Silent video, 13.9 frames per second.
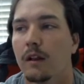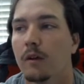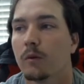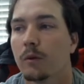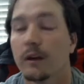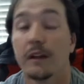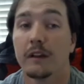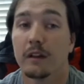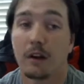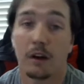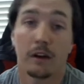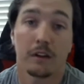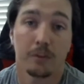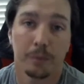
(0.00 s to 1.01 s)
reading the
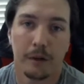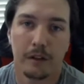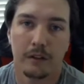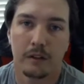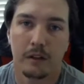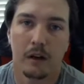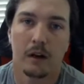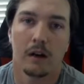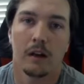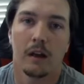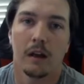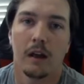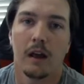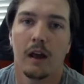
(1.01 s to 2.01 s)
card explains the card,
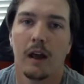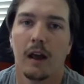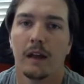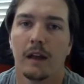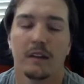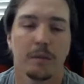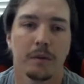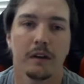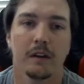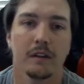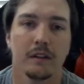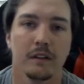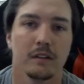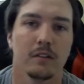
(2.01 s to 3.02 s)
and typically in
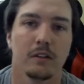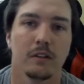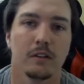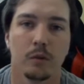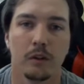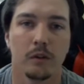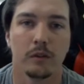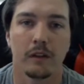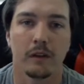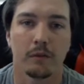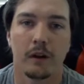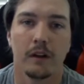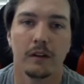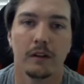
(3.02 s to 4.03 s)
TCGs we use that
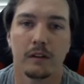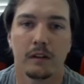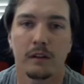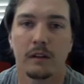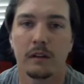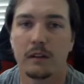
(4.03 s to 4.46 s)
phrase